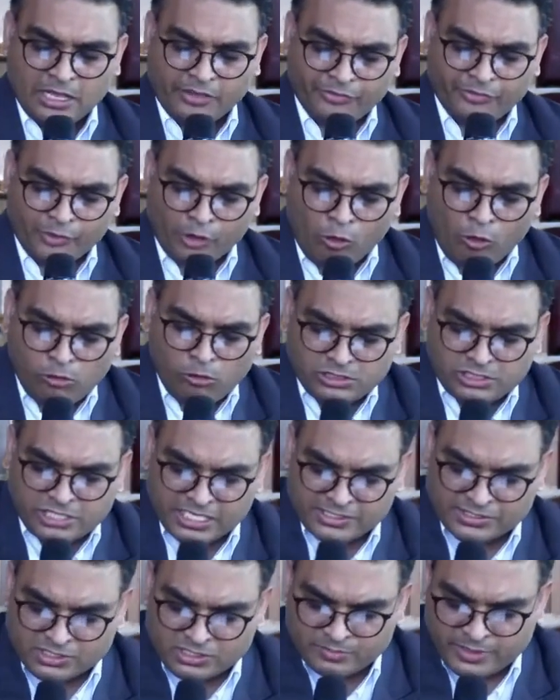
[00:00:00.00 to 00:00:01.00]
In the Old
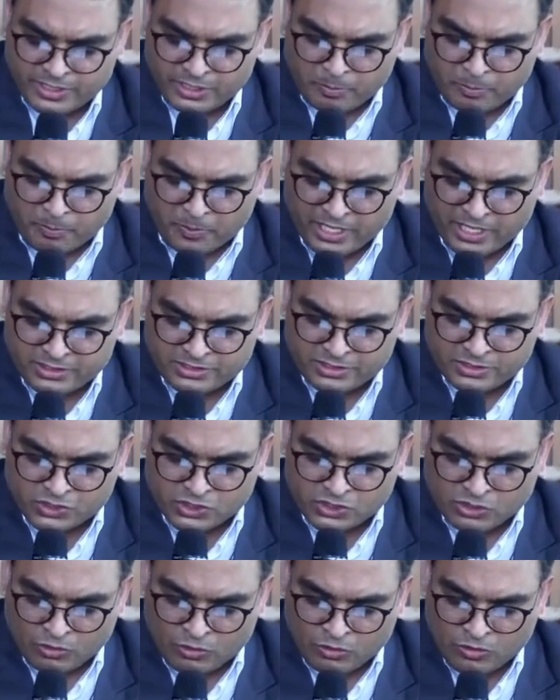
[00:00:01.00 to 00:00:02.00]
Testament,
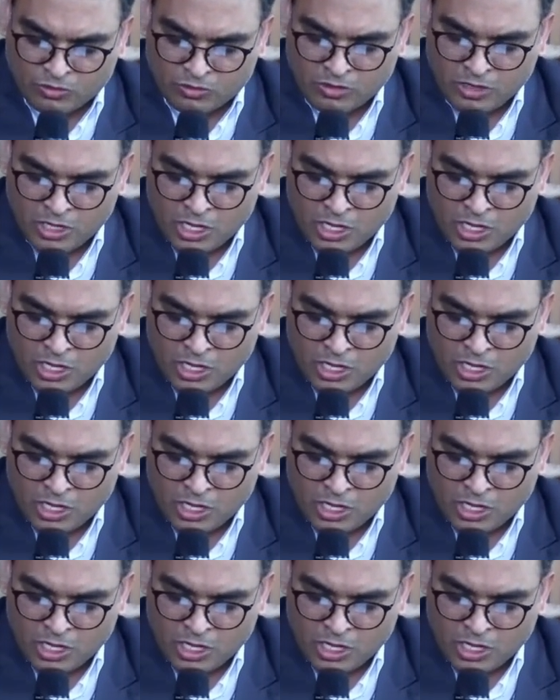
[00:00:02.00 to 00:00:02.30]
repentance or